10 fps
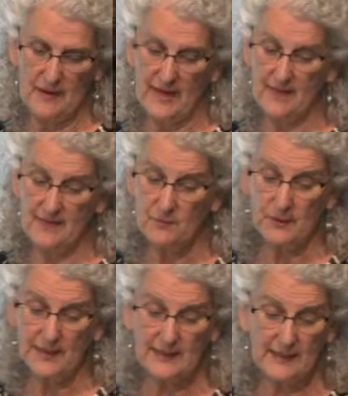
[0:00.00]
And then when
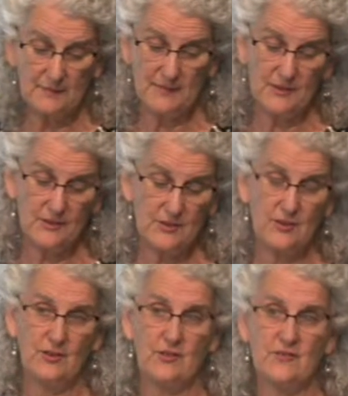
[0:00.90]
I came here to
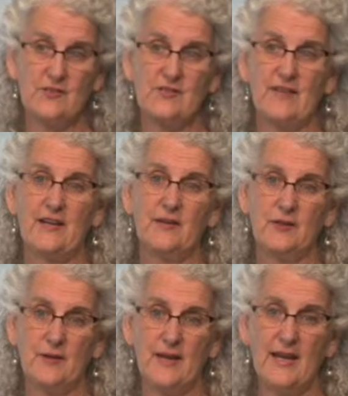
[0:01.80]
the University of Idaho,
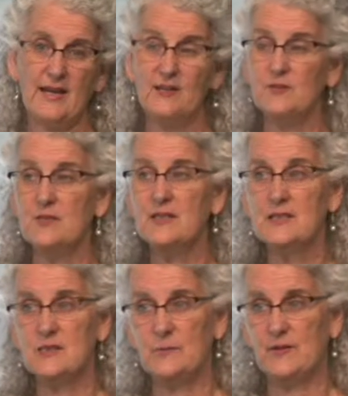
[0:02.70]
I had a unique
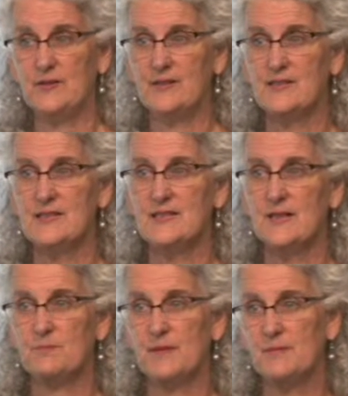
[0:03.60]
experience to
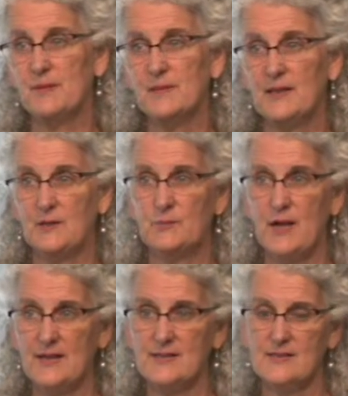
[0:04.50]
take my public health
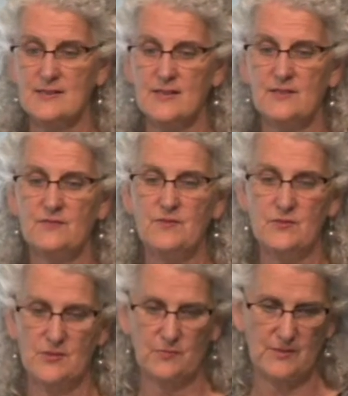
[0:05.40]
practice and to
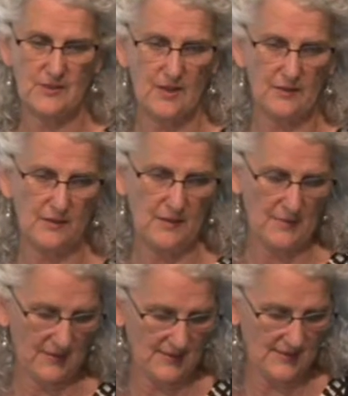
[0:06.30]
fuse it with scholarly
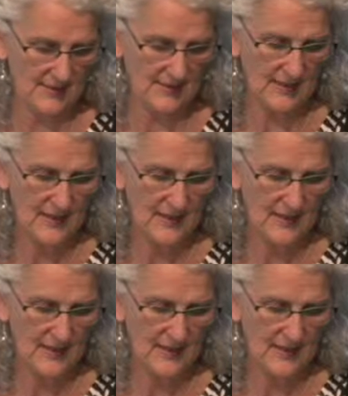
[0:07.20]
methods.